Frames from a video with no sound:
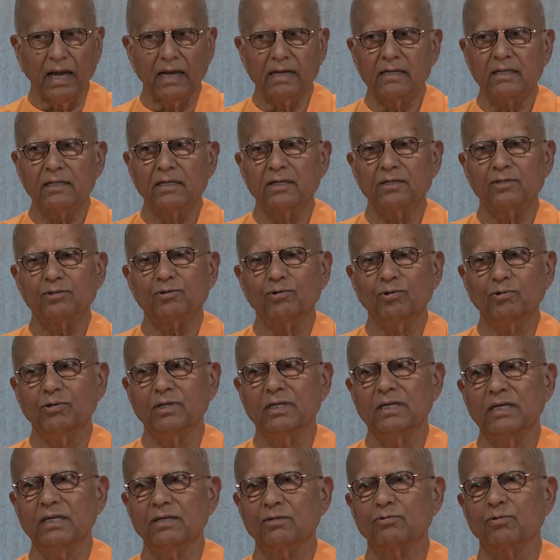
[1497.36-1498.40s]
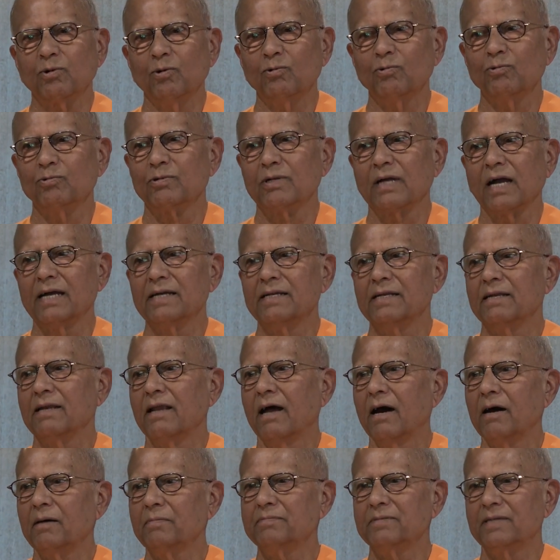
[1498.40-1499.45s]
Another story he told, I
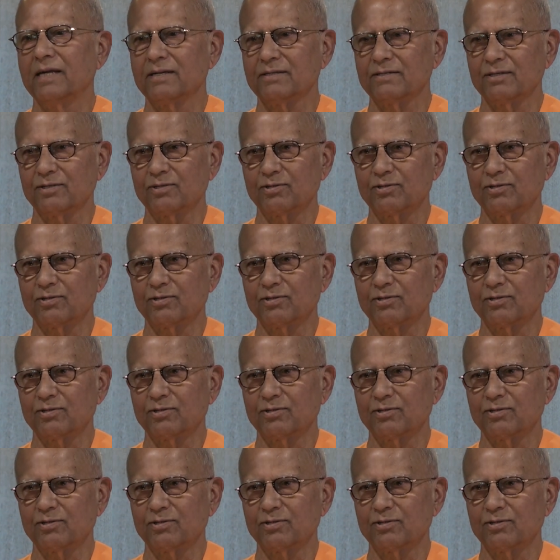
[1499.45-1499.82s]
love that